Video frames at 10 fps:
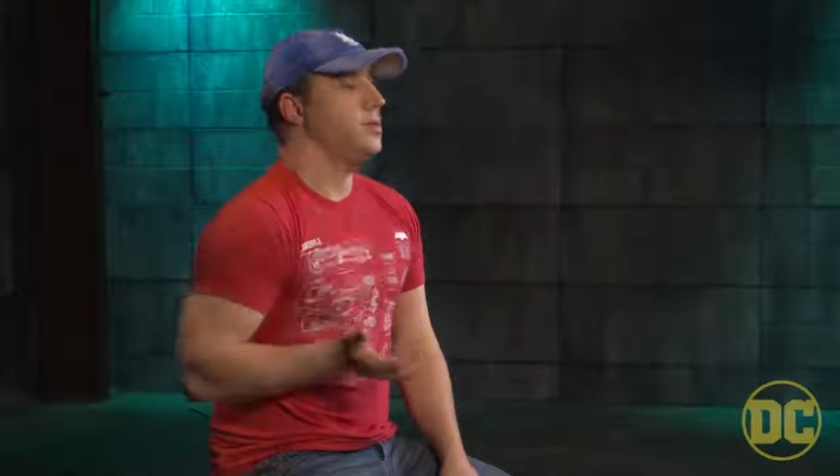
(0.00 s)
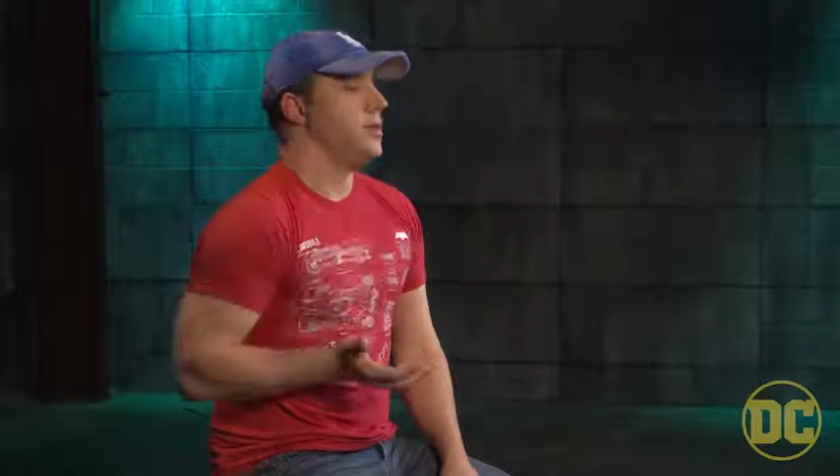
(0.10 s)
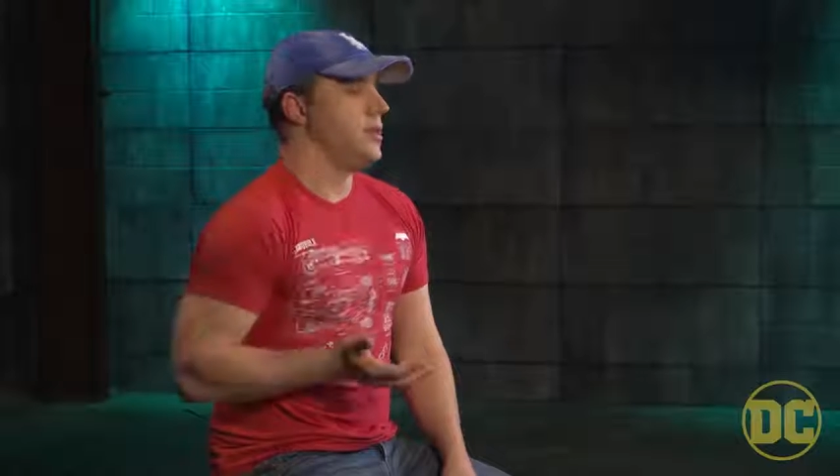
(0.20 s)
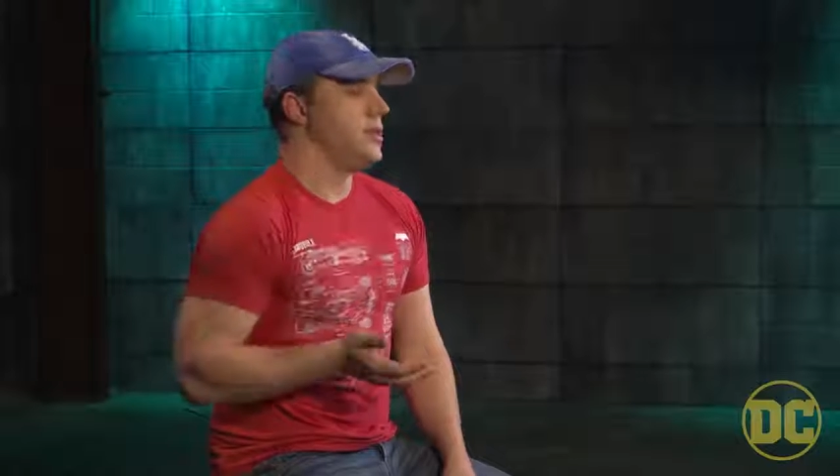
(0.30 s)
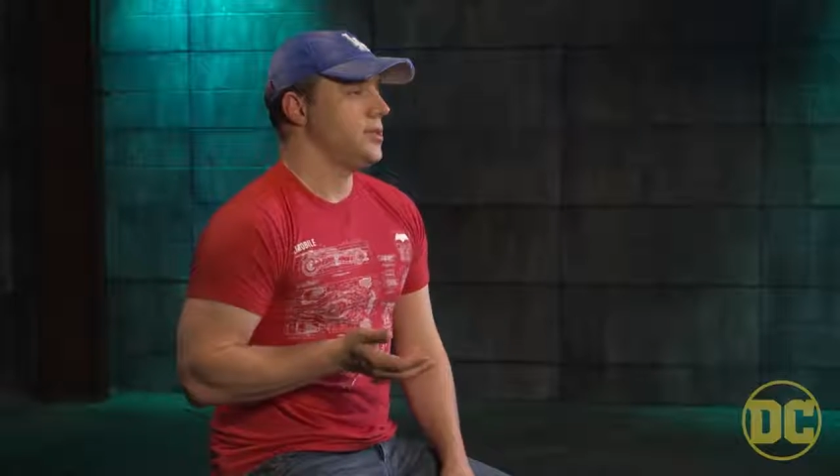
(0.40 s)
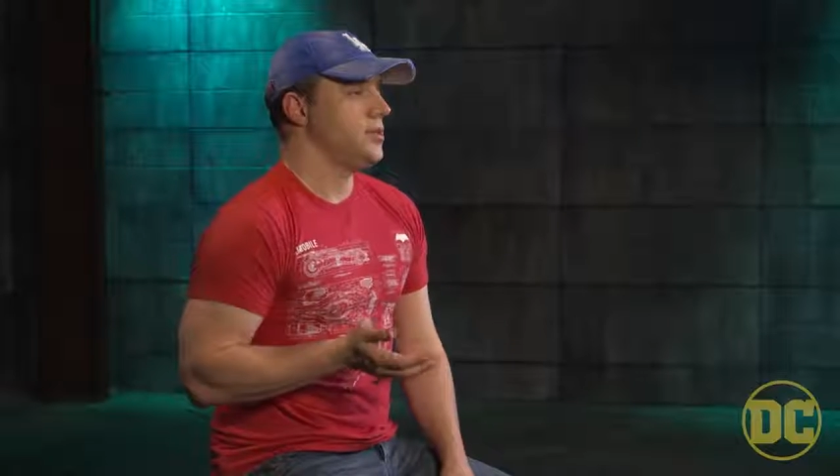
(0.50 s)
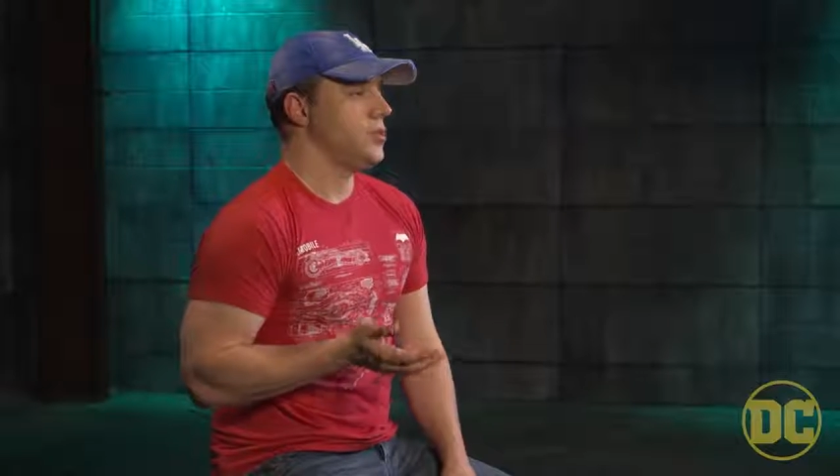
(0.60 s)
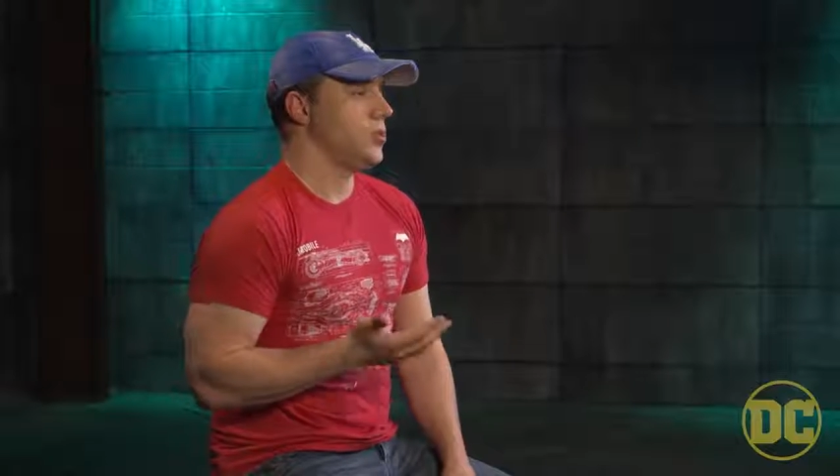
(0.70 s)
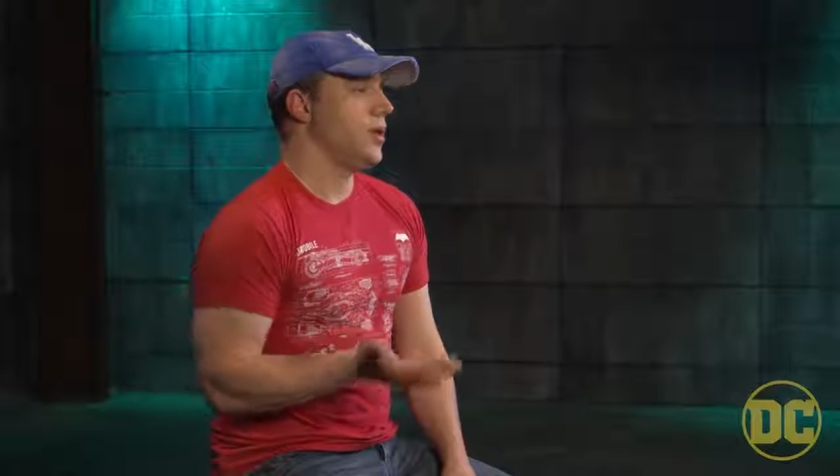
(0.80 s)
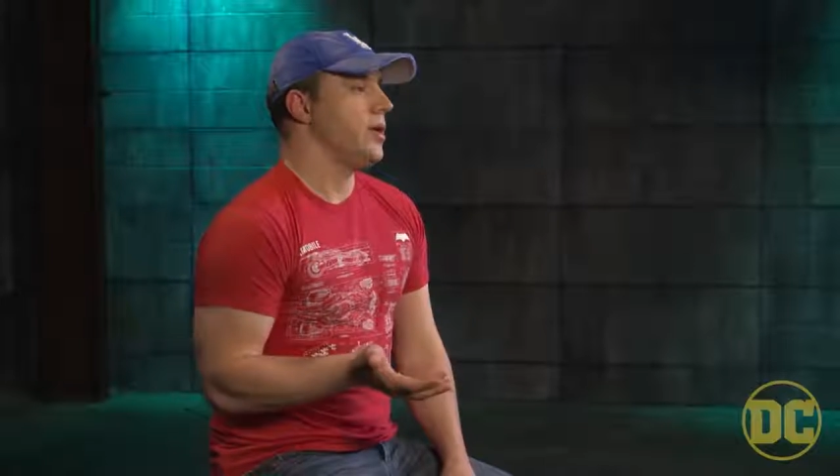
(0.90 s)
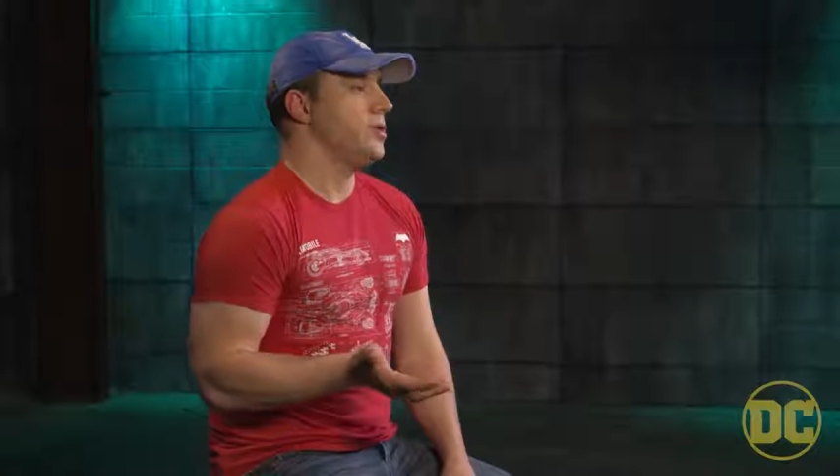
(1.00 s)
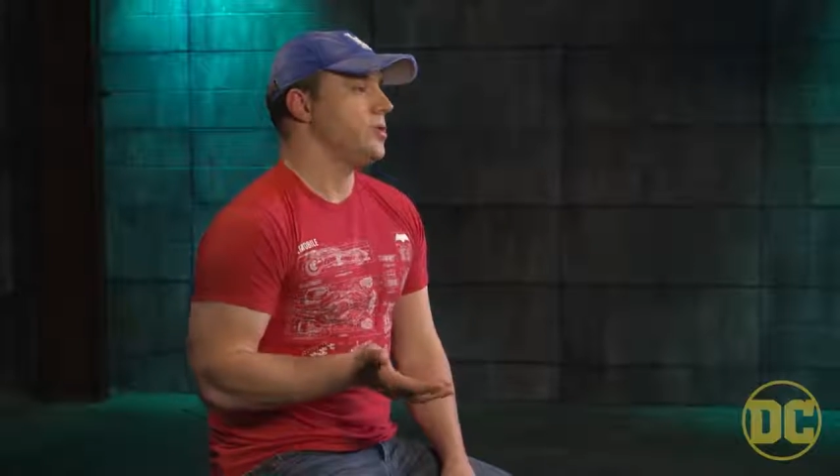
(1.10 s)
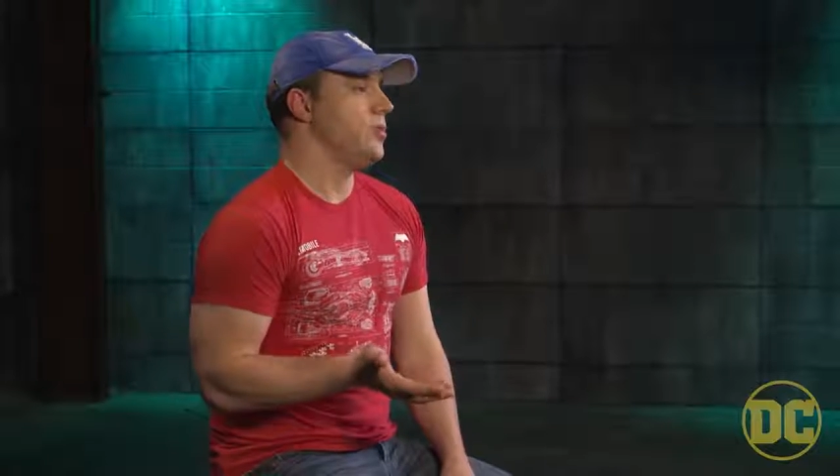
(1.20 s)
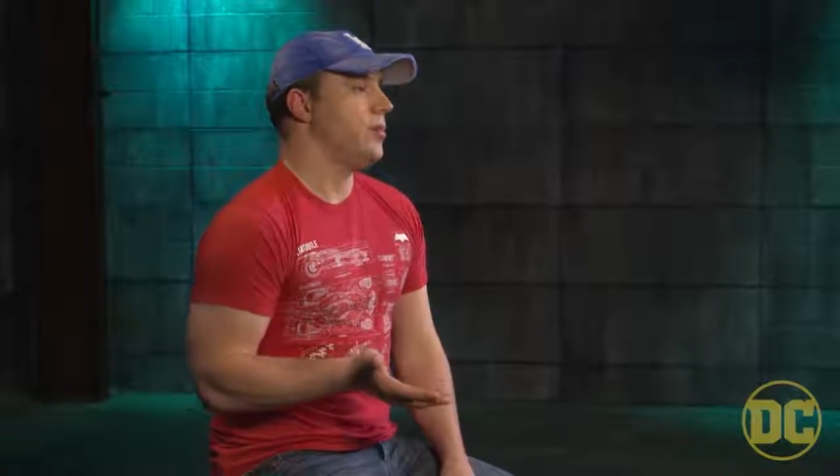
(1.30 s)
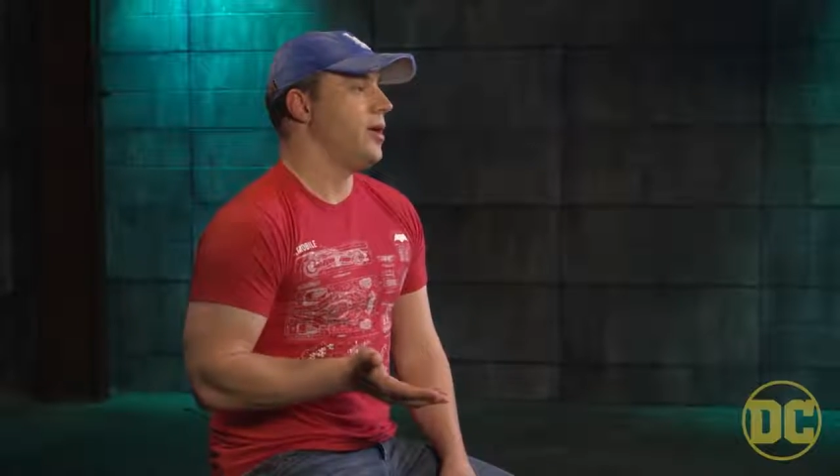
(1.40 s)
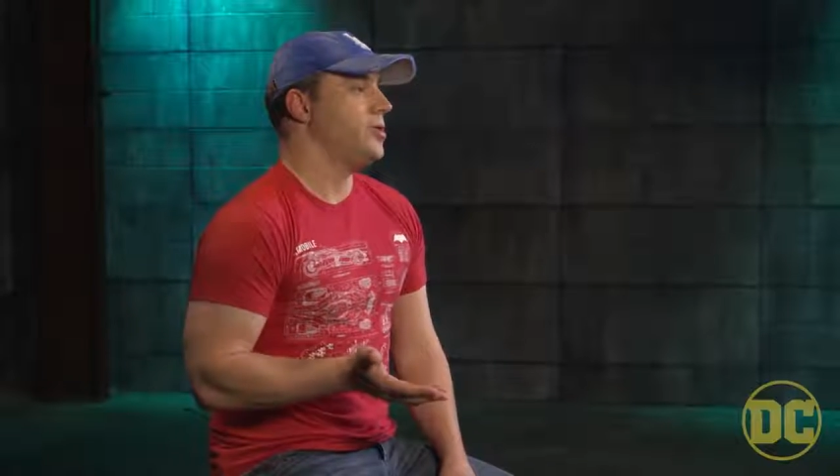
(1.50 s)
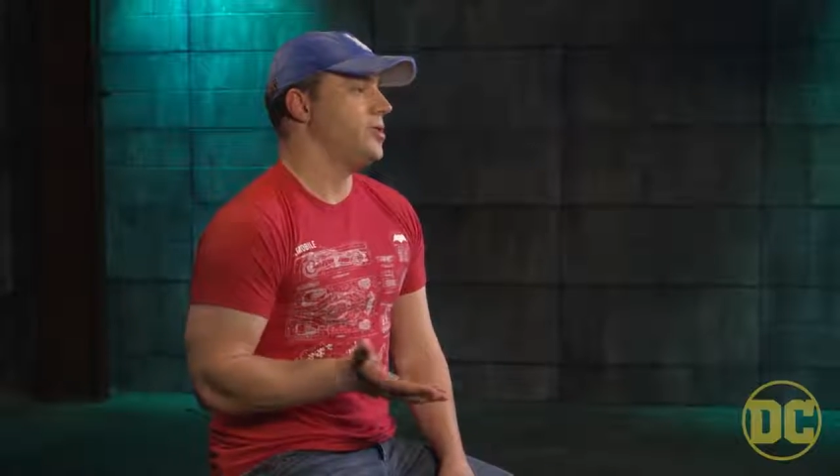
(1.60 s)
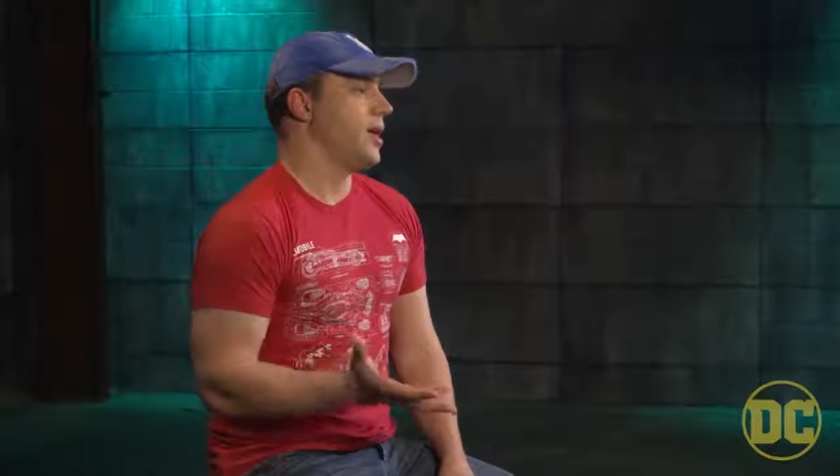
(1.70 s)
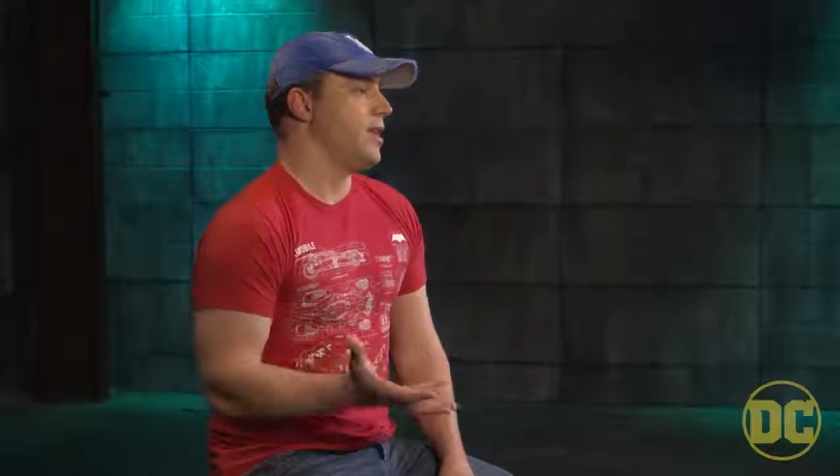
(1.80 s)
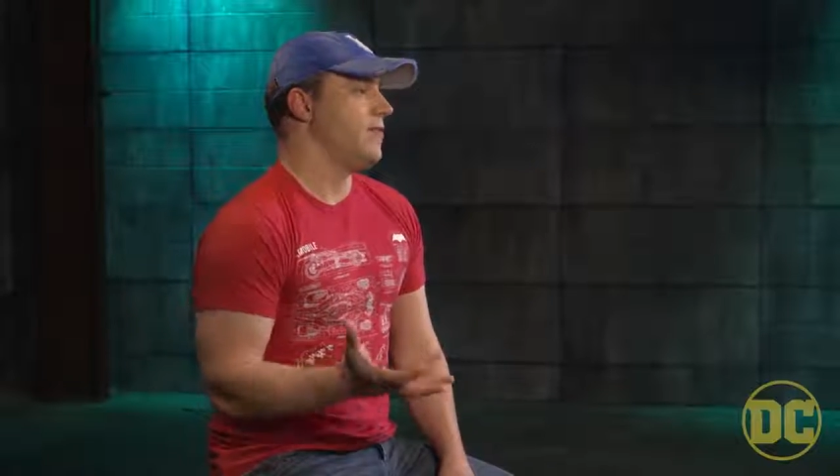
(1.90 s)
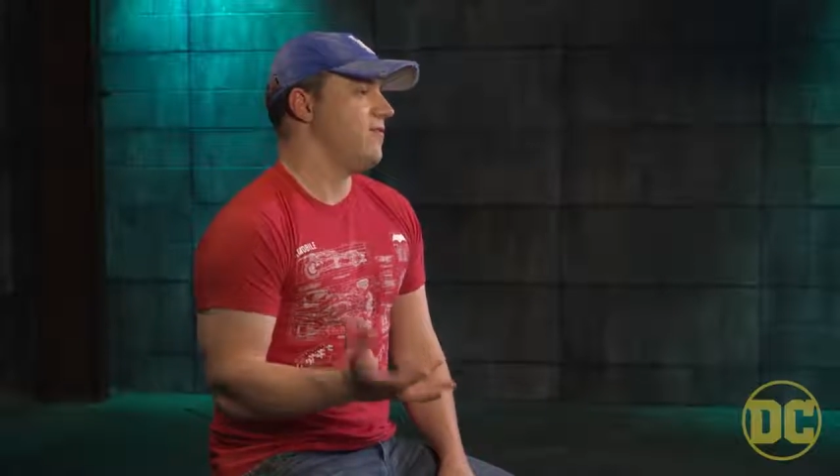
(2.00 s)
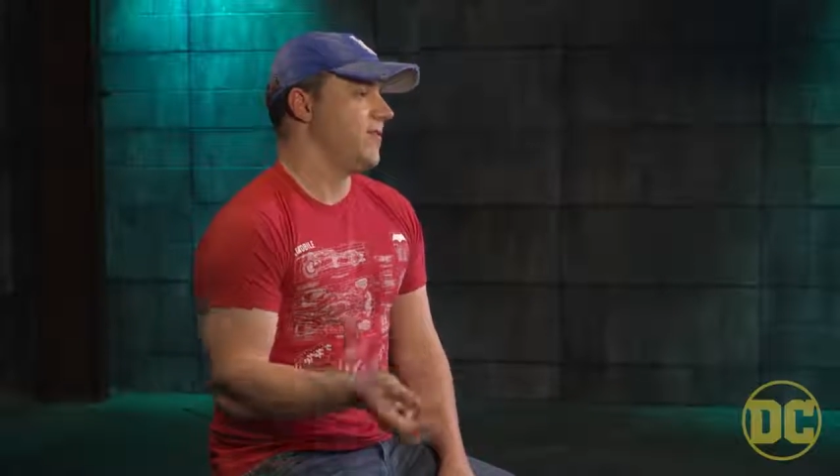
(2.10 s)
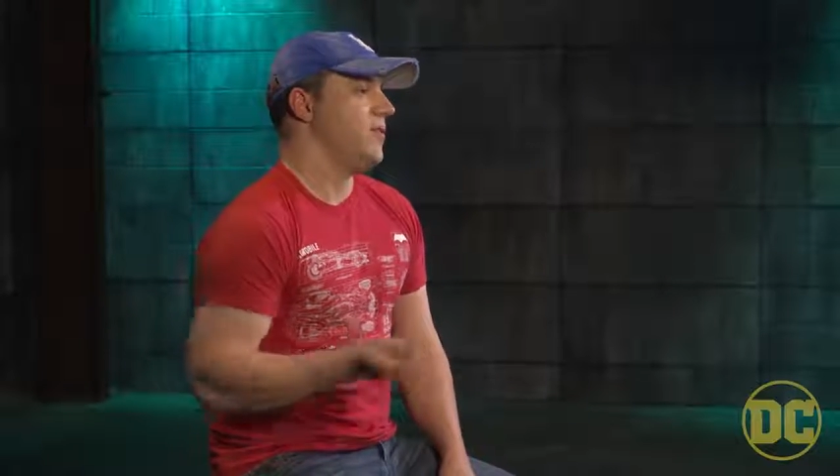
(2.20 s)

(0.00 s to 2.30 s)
loves it. He's enjoying it so much, and I can